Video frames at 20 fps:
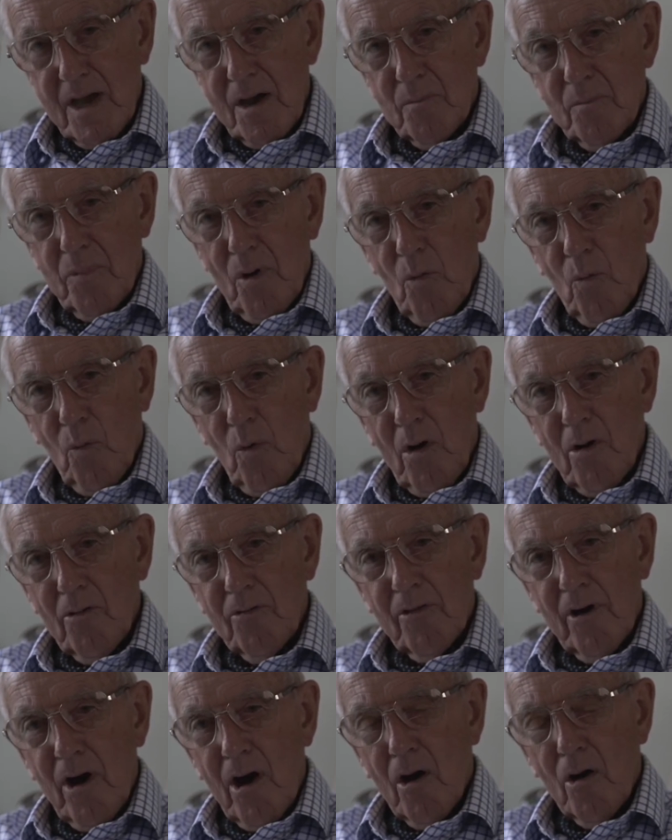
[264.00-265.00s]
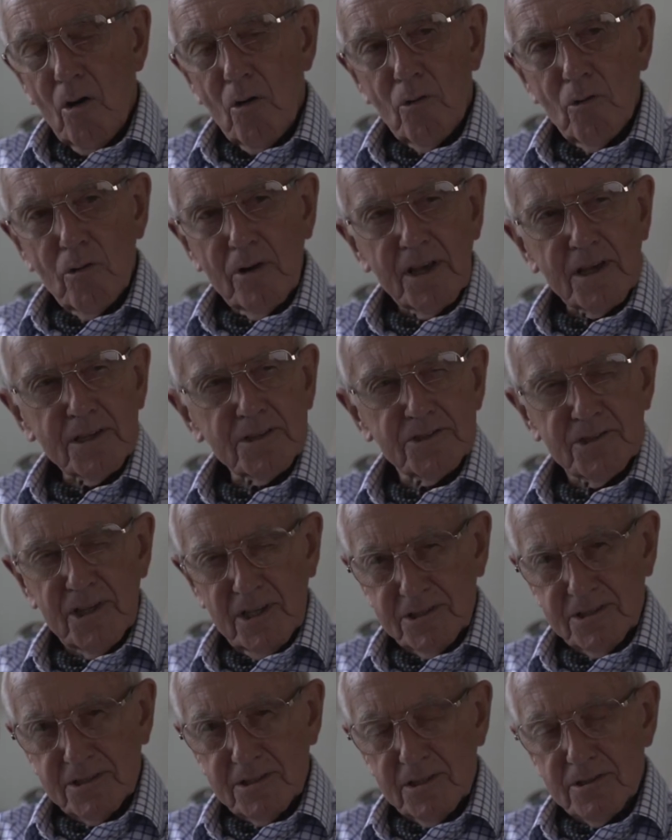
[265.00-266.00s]
but what the whole
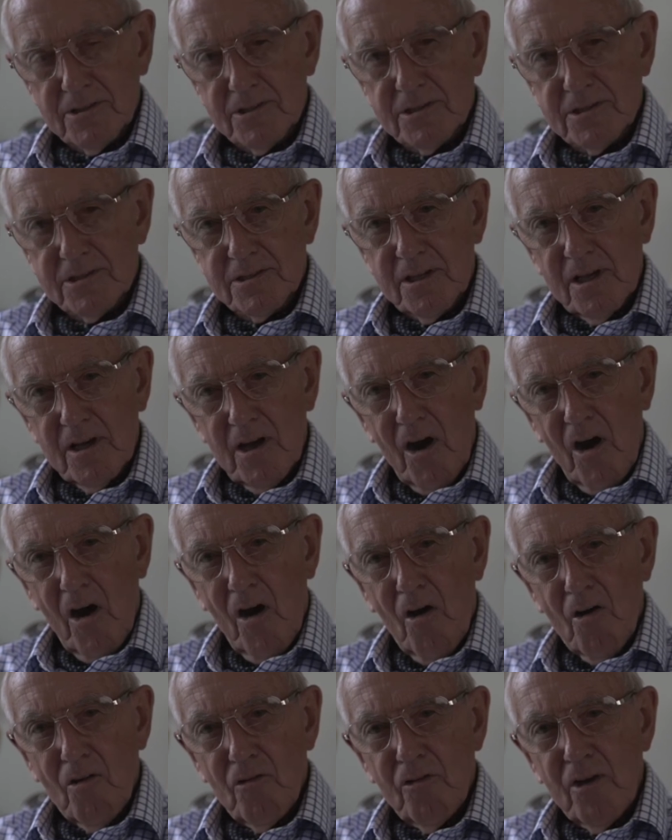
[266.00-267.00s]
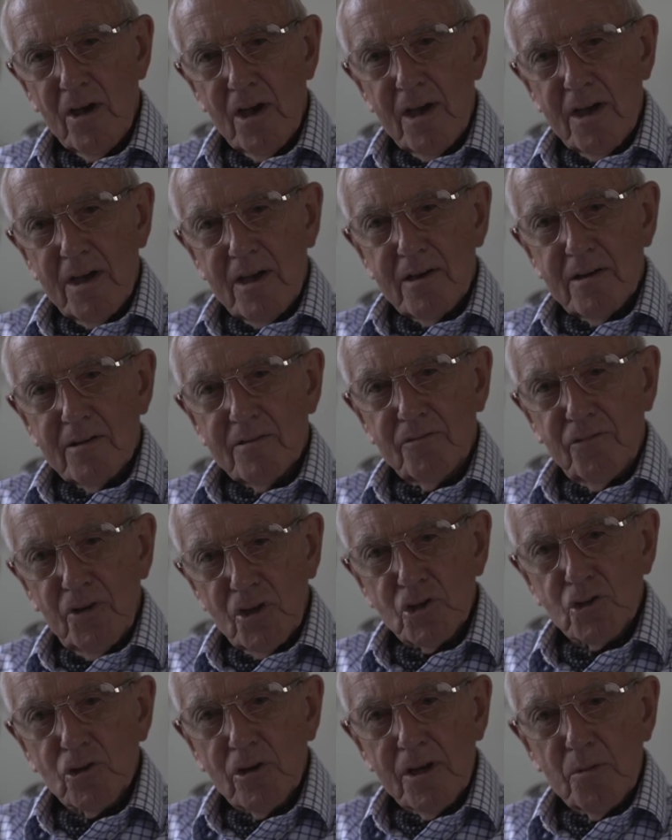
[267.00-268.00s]
existence of
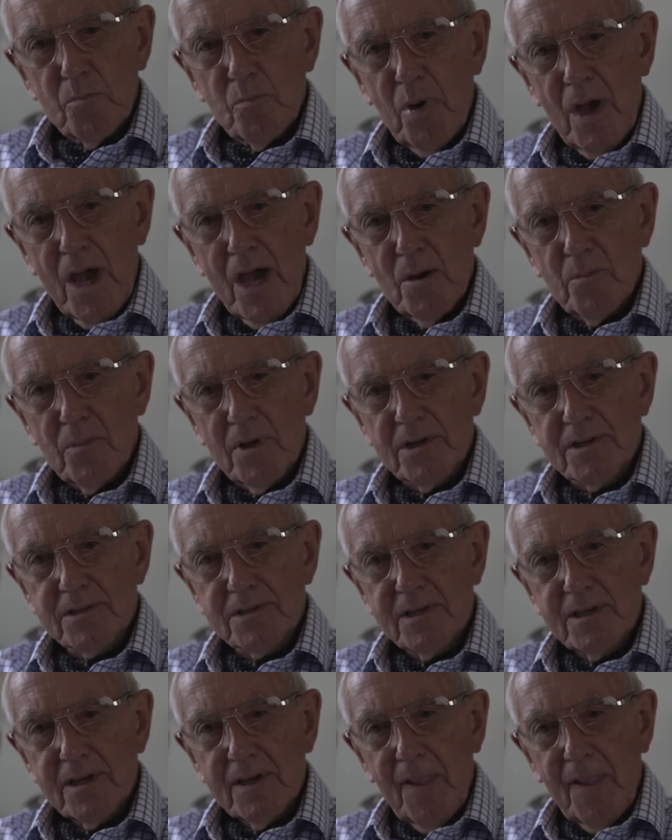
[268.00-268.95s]
visual impairment